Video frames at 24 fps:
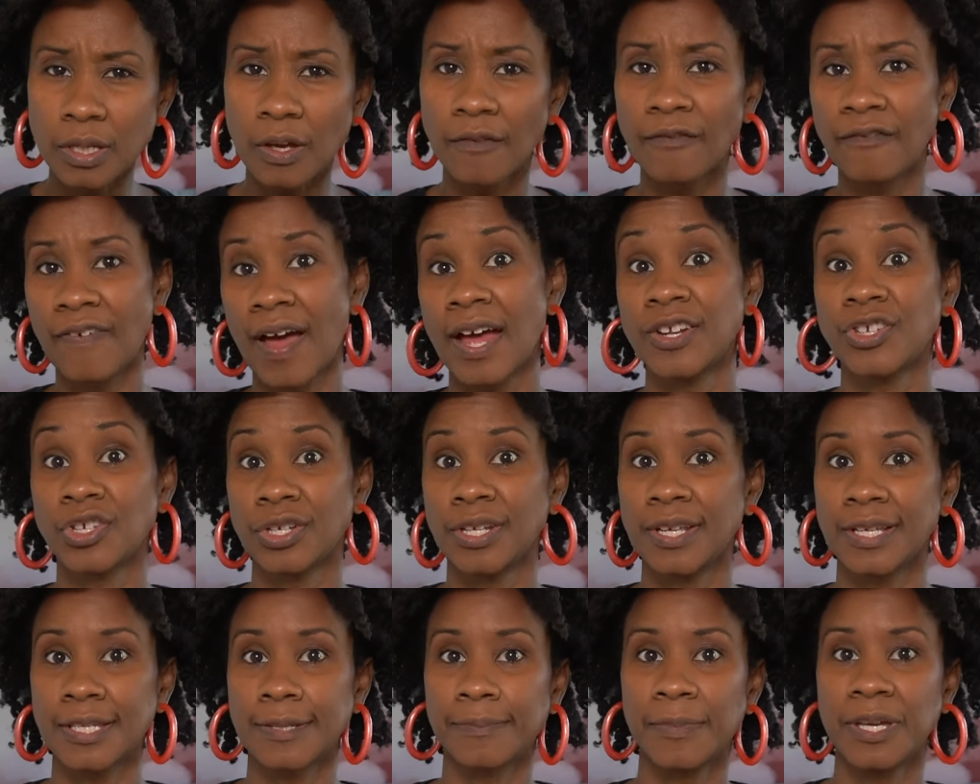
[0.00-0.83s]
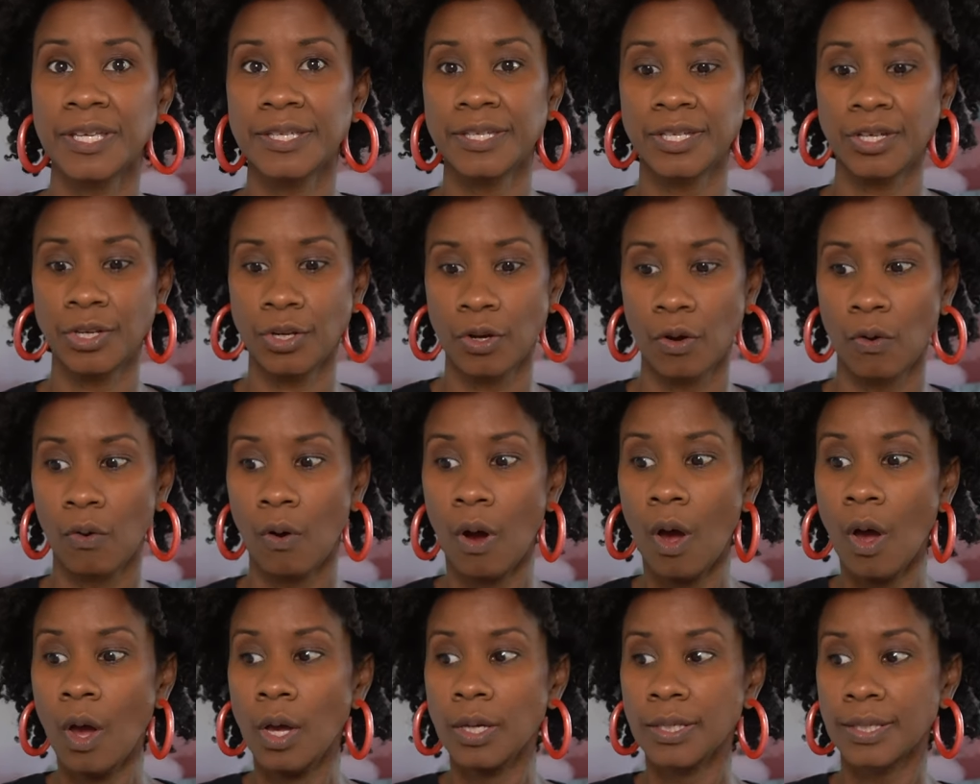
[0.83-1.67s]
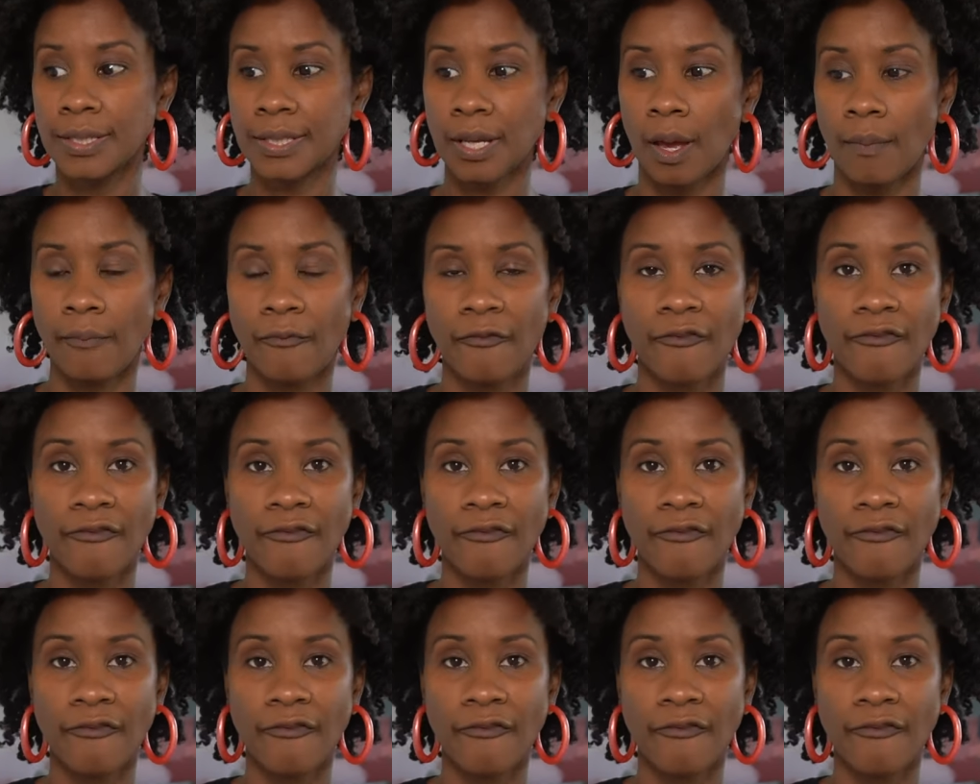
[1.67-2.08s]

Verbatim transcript: of vaginismus. You know, some